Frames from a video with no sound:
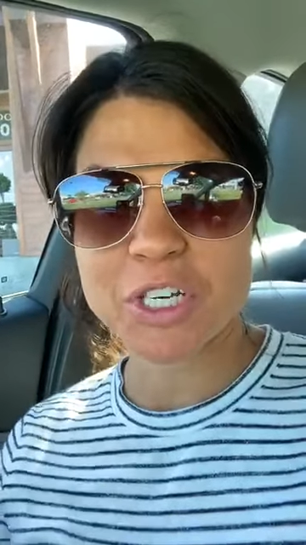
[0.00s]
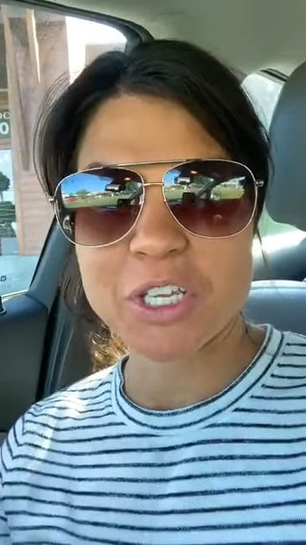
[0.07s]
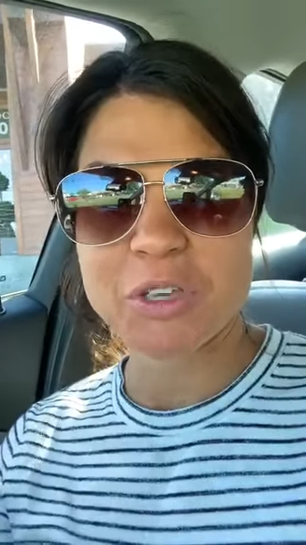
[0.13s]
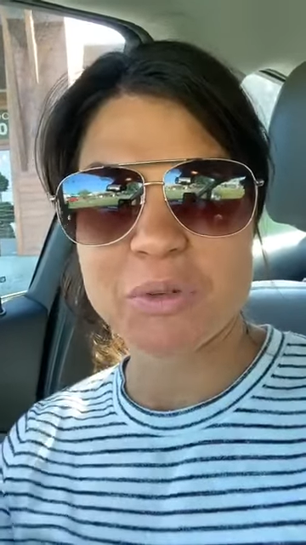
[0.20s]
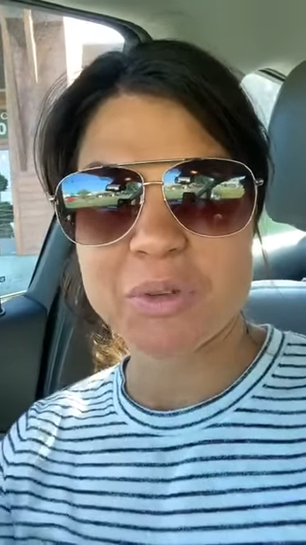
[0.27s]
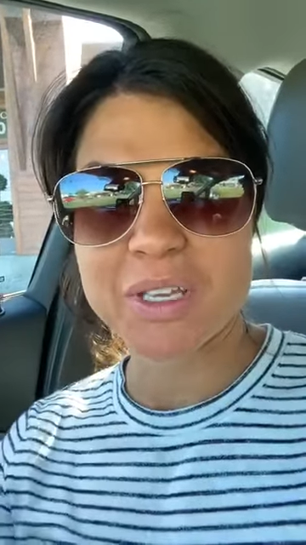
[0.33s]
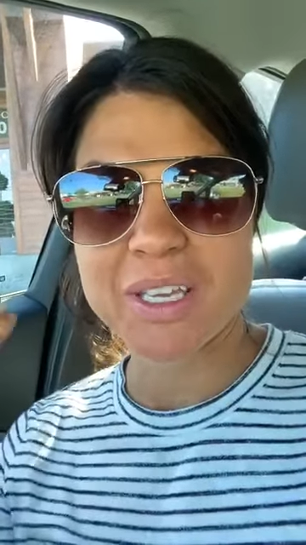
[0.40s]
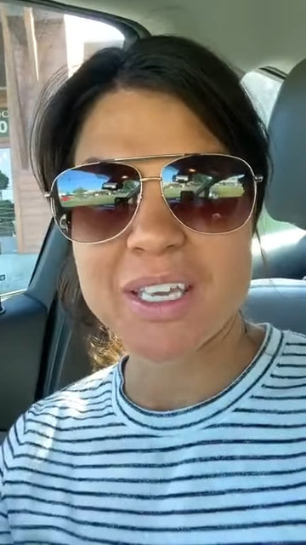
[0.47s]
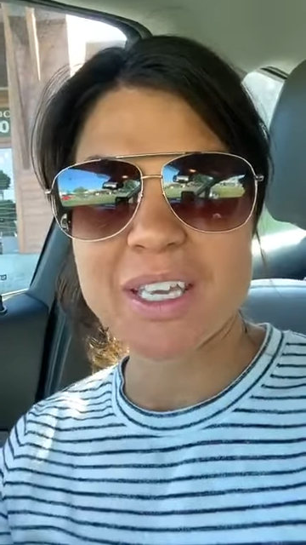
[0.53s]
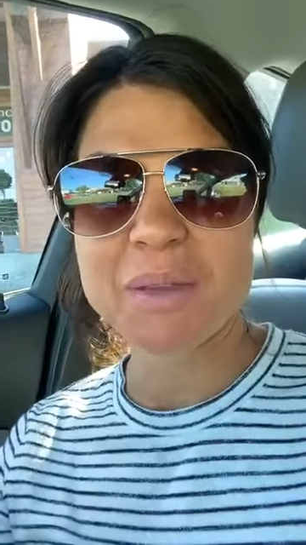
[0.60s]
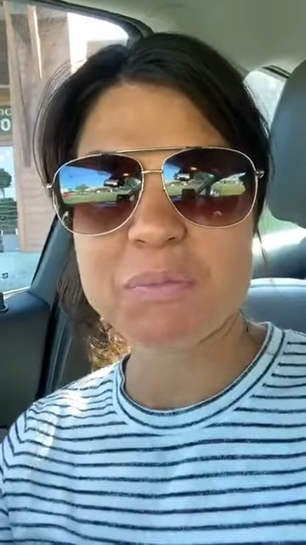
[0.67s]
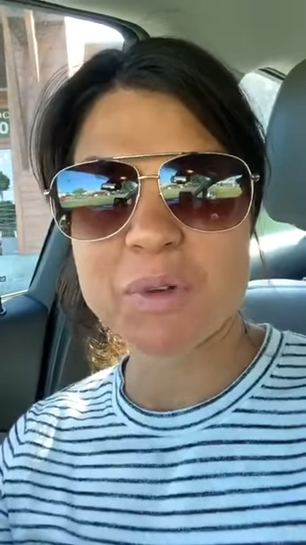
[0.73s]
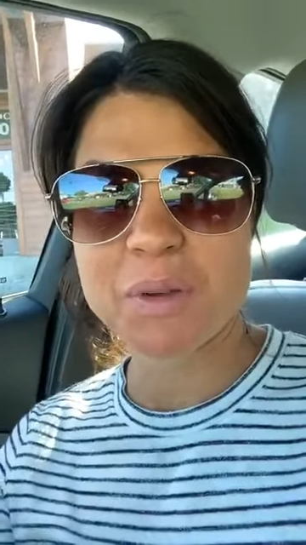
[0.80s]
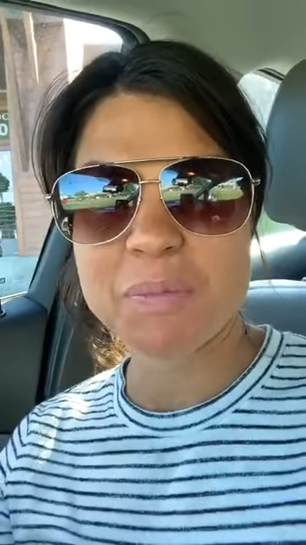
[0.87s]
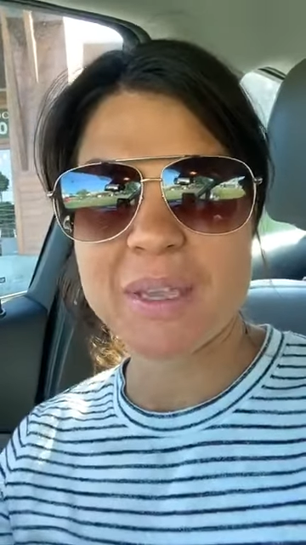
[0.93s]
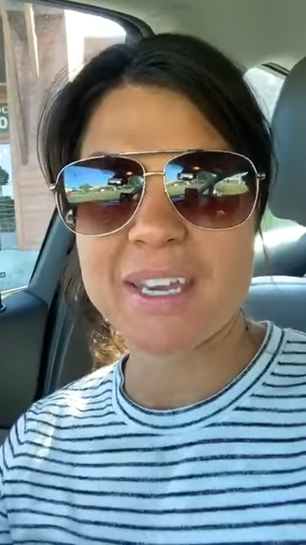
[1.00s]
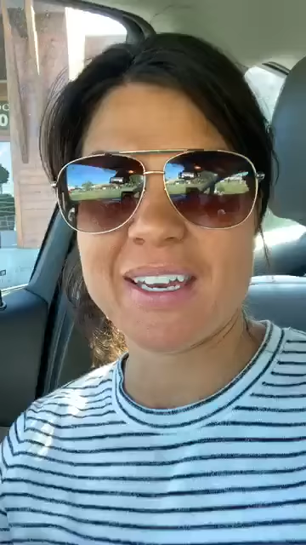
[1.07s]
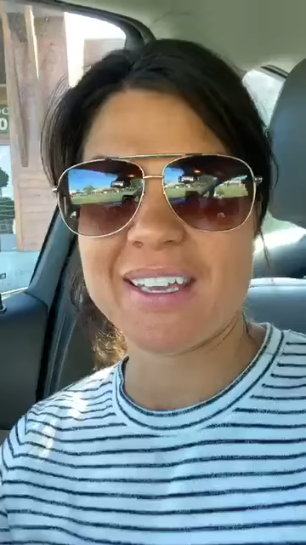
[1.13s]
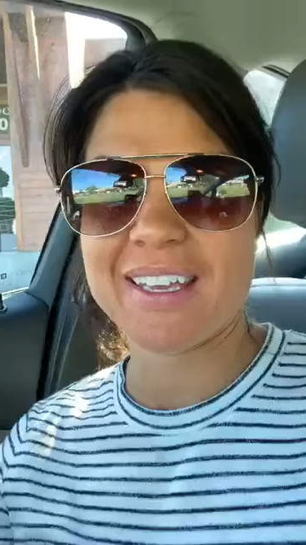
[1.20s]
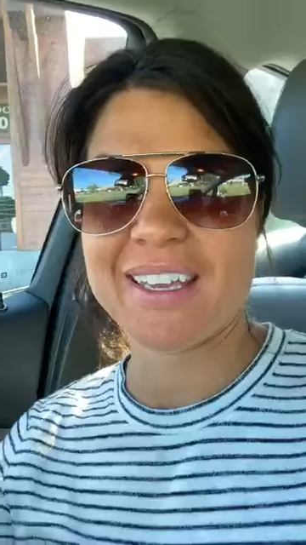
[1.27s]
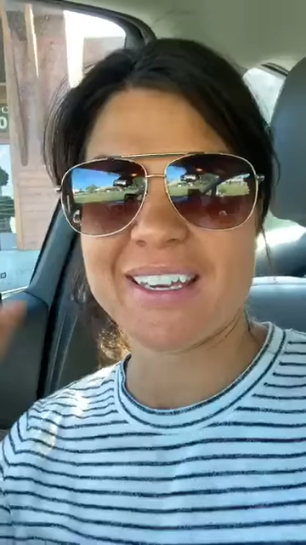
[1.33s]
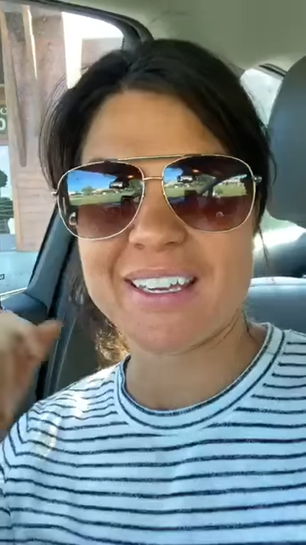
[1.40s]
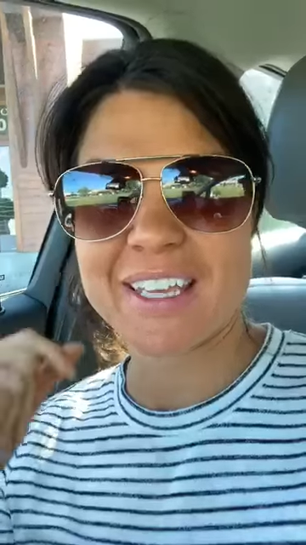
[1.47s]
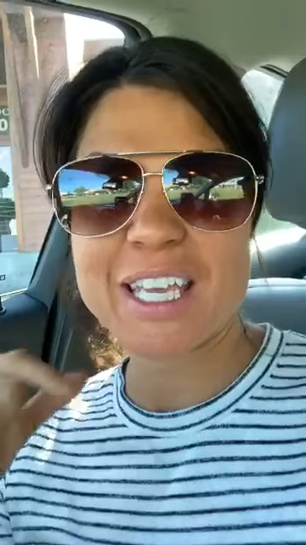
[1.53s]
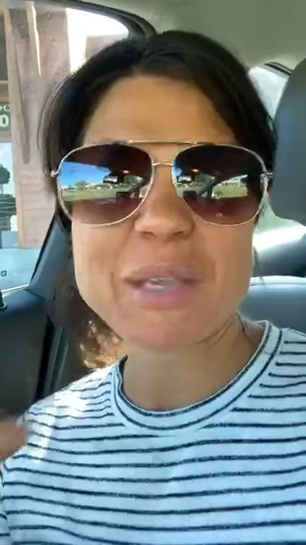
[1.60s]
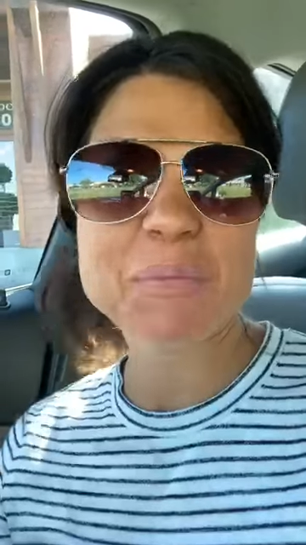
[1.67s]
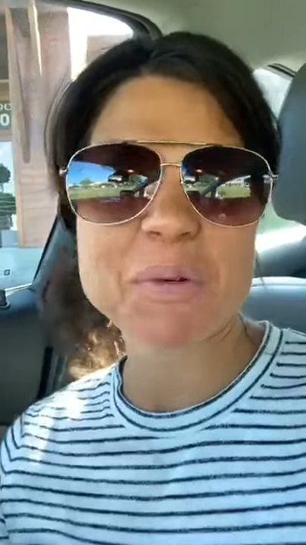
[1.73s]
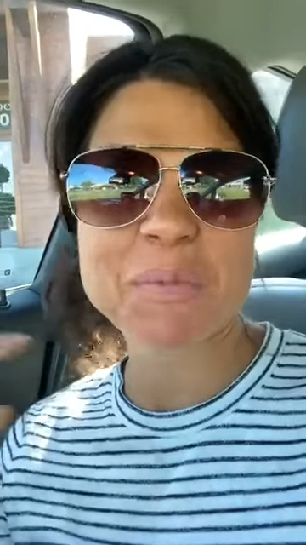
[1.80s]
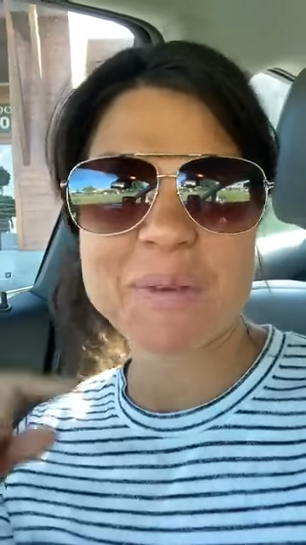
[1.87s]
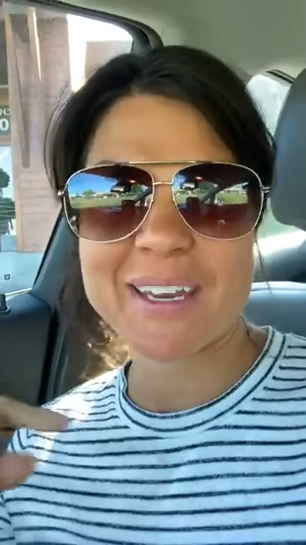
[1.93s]
you keep repeating it and
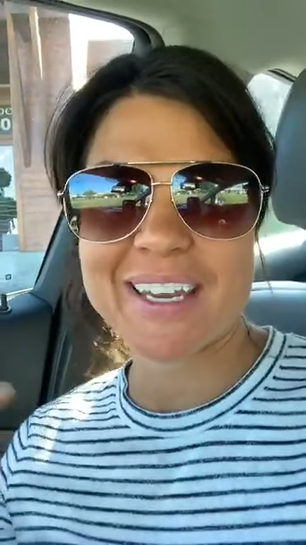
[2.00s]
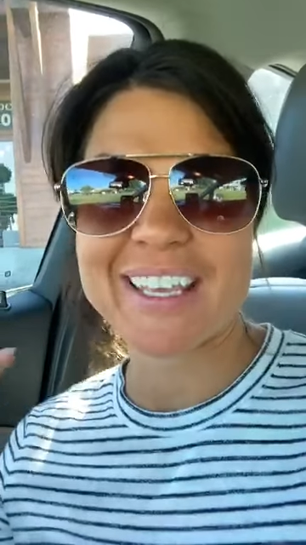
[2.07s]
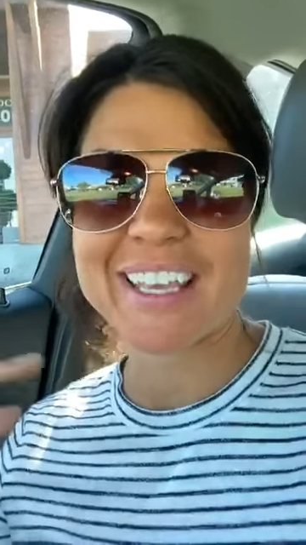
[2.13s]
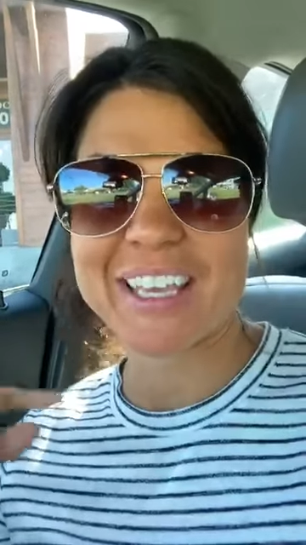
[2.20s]
keep repeating